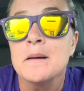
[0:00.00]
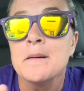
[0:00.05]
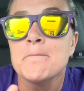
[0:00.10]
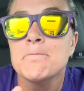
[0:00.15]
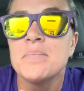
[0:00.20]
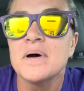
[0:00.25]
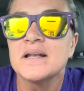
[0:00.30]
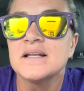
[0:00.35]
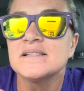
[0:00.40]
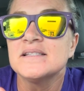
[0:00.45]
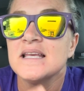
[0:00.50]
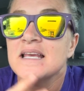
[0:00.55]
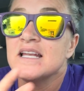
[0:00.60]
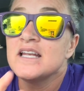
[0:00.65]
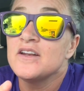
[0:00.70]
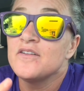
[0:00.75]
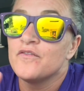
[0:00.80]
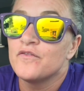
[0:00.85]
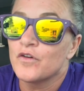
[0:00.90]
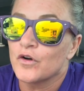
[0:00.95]
but it's
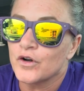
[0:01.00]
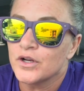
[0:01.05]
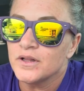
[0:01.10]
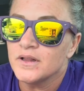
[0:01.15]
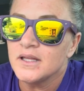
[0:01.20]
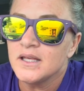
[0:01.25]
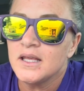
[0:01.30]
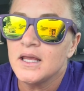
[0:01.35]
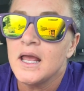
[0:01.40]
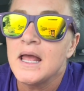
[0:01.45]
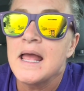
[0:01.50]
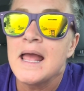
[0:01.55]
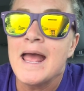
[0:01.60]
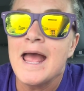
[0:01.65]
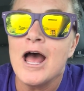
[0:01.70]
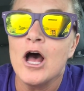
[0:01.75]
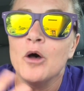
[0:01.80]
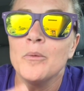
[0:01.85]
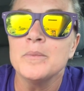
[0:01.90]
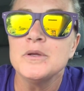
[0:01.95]
inadvertently
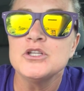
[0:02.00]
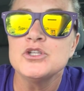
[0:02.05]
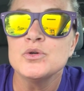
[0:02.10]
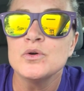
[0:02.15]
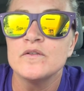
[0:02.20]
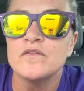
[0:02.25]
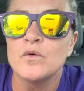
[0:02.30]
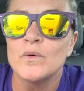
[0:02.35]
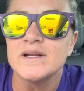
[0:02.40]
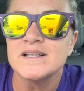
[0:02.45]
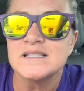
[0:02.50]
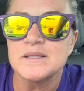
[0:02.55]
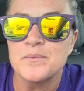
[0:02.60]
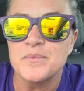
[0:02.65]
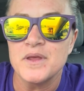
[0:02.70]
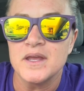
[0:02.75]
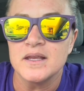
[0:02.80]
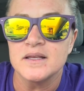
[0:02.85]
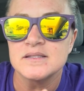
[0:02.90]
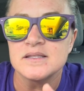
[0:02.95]
helped me to avoid some
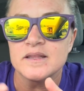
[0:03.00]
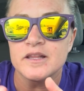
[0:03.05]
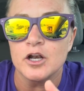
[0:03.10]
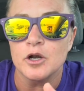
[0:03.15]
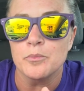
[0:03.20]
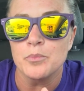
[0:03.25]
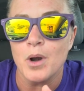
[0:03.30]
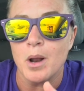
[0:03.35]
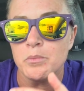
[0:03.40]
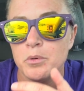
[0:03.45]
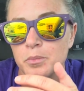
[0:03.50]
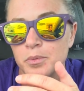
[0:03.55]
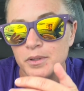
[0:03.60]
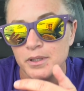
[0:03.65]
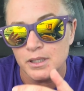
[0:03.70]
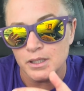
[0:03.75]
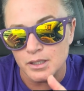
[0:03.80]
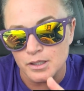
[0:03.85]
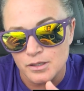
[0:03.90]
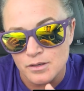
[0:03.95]
things that are
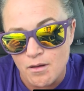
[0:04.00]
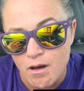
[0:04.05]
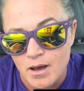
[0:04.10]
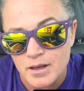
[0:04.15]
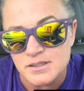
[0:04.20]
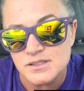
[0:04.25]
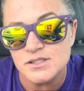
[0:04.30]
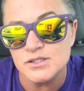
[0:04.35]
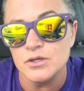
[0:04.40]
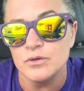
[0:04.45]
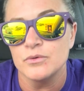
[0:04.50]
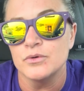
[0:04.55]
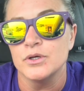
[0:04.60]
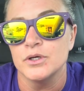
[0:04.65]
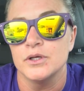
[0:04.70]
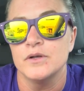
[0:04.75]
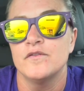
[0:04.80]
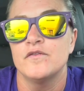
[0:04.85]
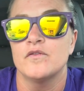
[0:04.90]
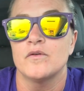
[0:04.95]
probably not so
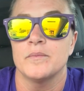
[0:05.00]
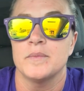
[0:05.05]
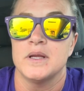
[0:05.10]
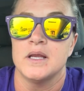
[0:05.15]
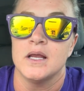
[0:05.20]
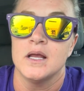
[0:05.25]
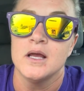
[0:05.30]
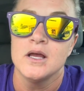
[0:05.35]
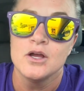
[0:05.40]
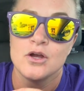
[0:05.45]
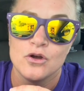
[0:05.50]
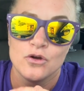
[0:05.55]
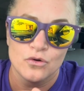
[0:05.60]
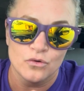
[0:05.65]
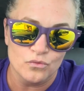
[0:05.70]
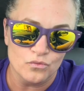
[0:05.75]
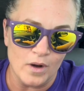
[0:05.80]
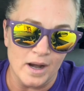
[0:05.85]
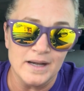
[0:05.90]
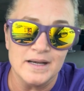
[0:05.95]
good for me
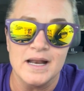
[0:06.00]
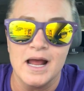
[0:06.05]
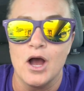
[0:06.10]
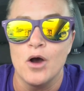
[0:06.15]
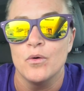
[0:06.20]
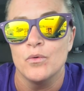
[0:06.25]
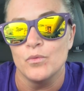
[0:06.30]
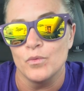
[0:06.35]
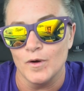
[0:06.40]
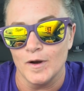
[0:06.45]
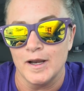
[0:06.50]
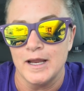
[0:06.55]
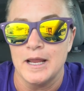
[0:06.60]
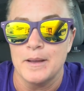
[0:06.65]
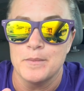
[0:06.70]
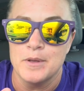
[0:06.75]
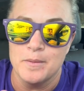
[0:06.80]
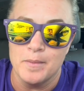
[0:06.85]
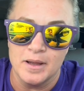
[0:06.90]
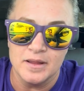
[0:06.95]
right now where I
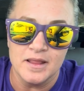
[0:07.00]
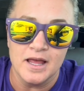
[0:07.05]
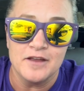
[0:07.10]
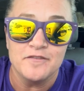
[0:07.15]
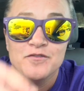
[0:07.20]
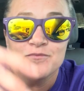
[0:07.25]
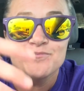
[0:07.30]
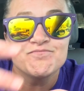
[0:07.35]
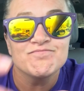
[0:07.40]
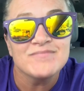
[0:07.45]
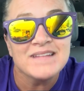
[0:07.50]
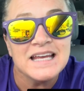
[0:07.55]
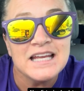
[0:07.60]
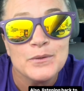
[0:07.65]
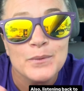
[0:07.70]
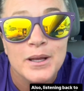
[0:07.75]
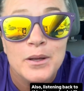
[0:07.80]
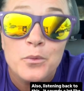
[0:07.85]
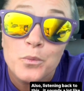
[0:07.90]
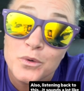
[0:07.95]
am in my life.
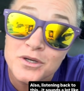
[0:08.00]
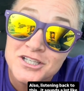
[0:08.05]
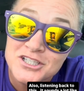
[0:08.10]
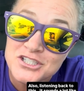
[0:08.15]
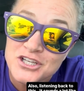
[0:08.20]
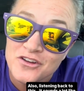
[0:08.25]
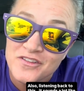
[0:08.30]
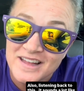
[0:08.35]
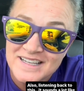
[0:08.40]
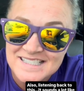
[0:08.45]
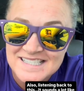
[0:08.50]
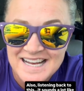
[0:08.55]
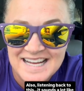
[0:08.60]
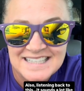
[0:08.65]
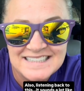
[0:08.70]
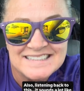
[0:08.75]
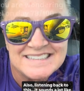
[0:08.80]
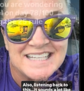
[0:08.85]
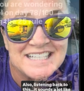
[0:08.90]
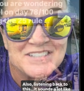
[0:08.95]
Anyway, wanted to share that
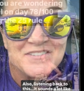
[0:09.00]
today. Thanks